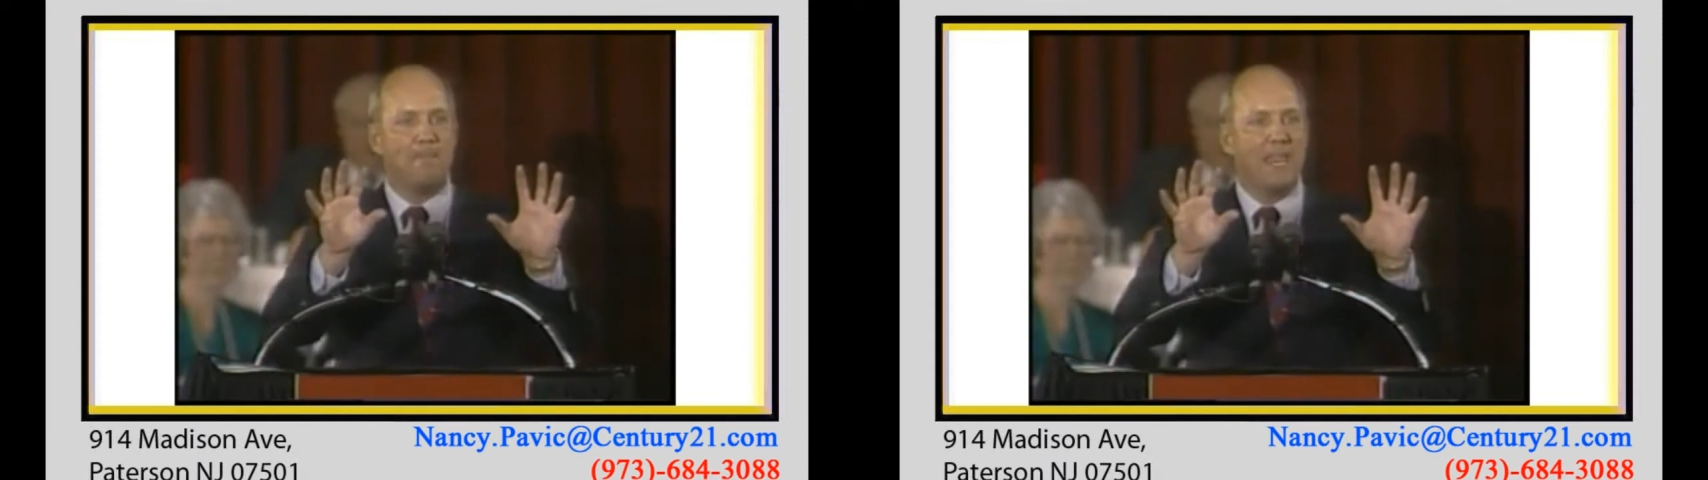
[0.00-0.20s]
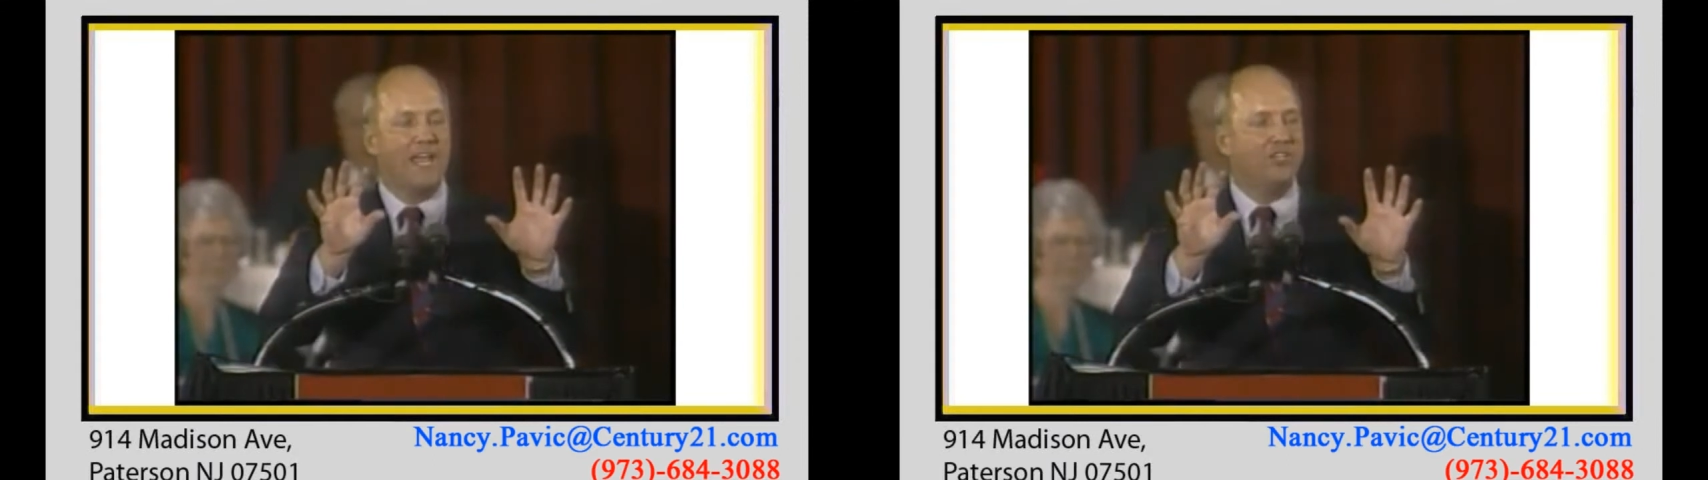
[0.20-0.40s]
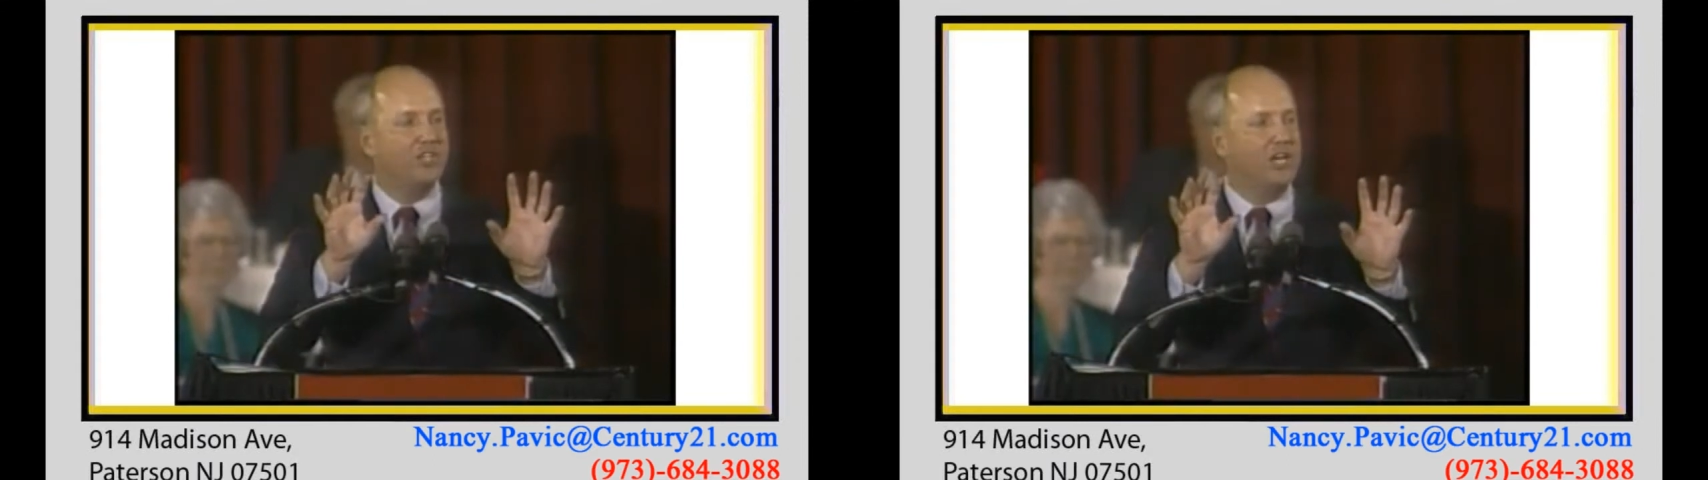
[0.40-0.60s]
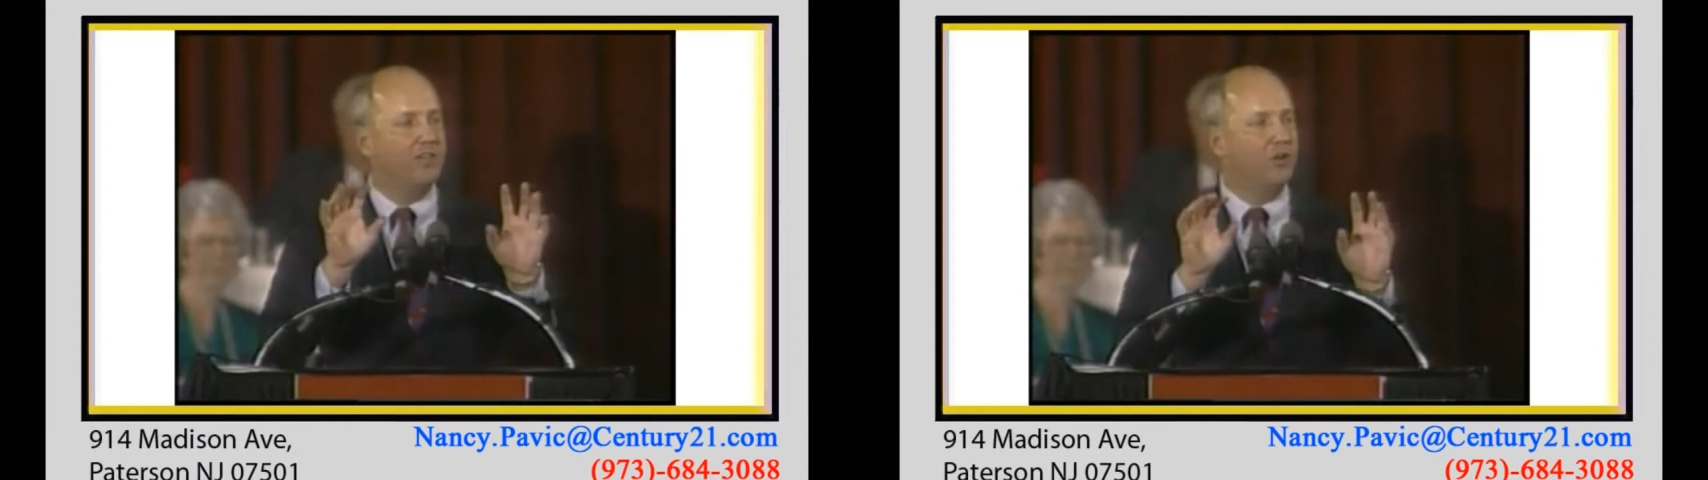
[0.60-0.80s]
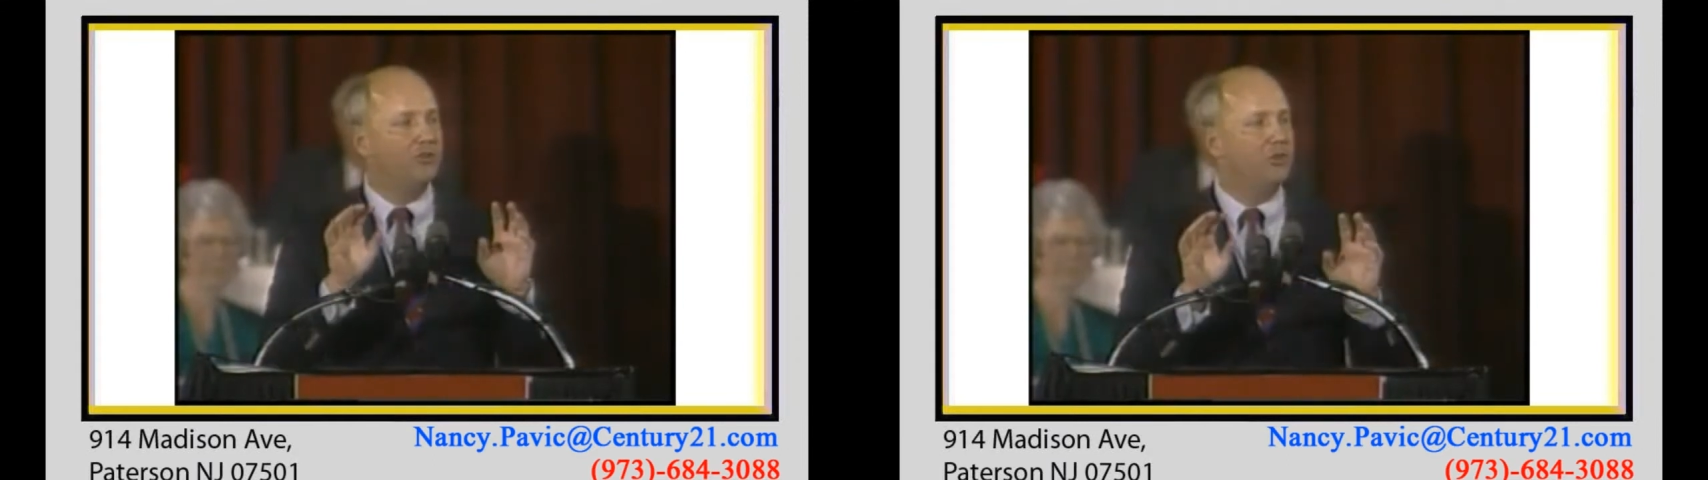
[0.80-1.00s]
and study
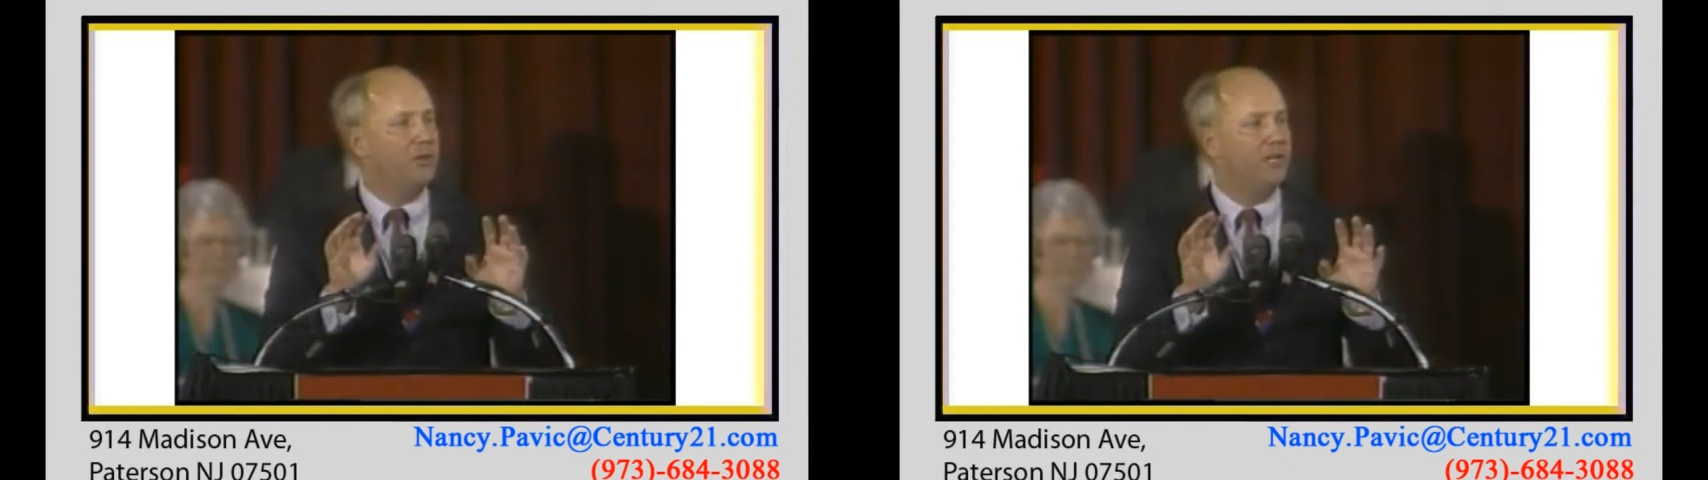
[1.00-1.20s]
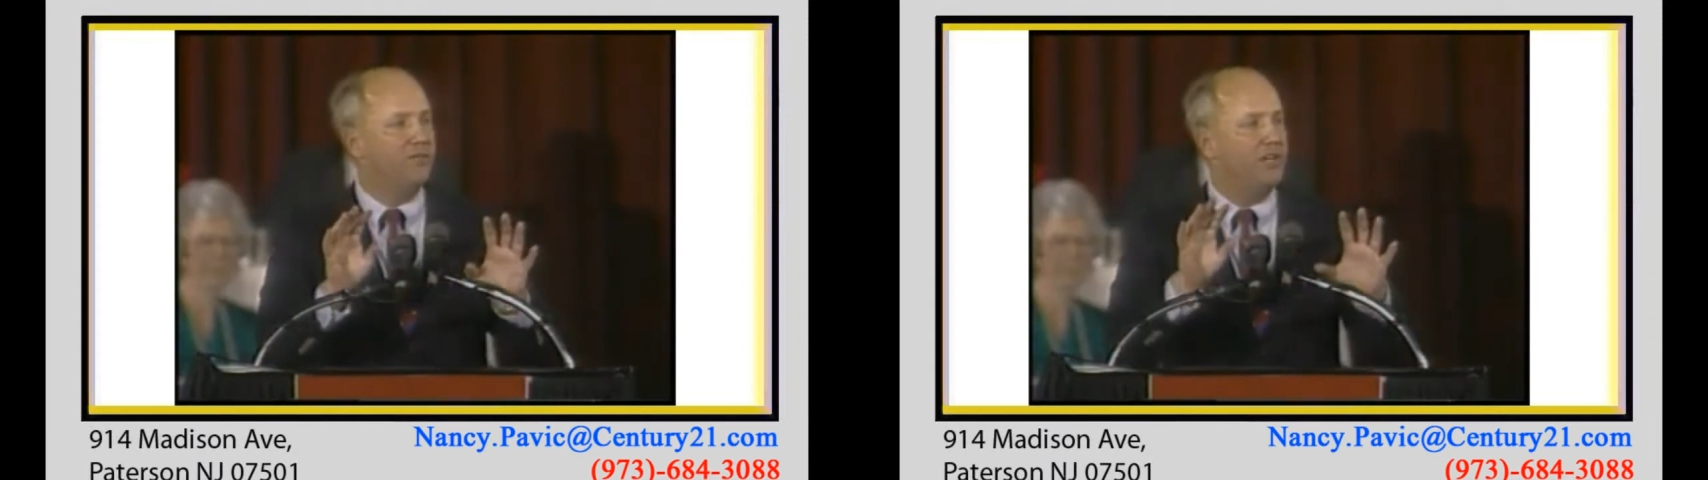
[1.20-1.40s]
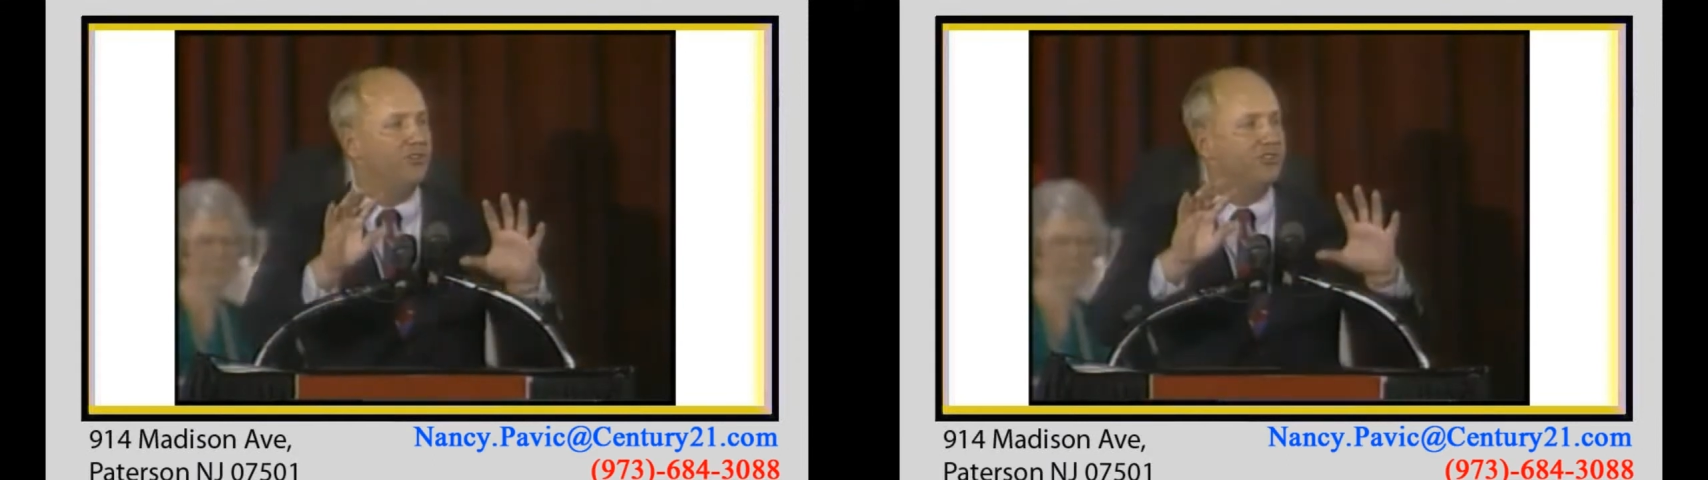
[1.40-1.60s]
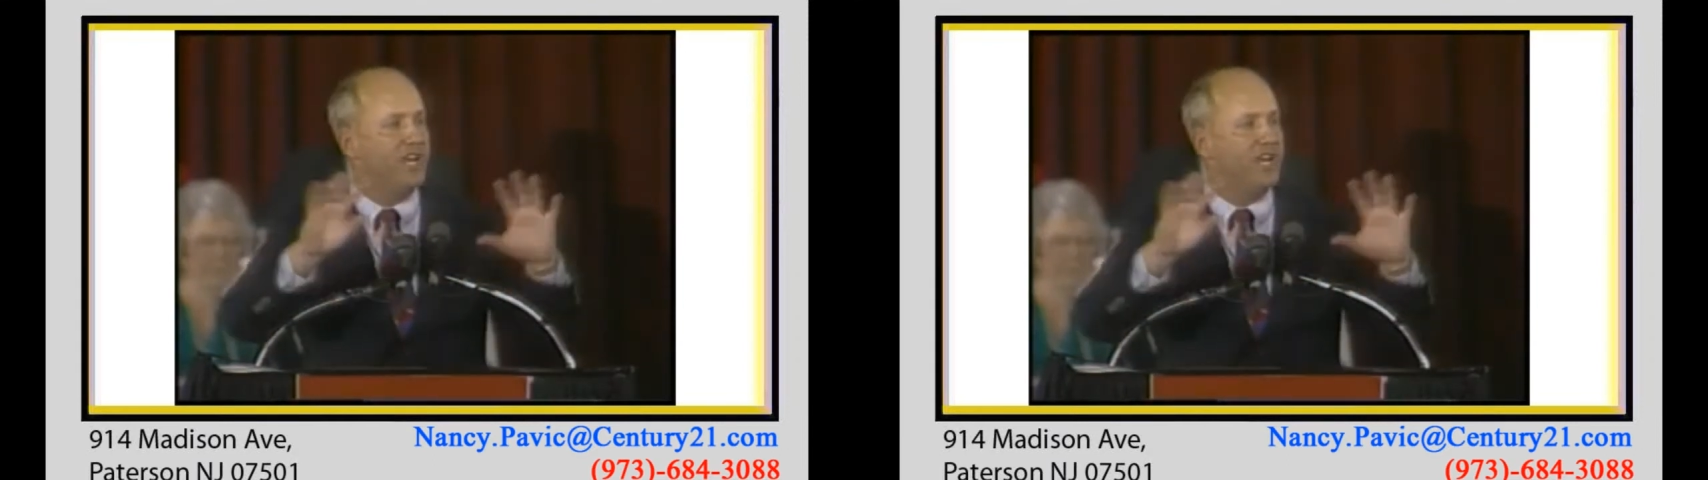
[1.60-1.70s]
those two individuals,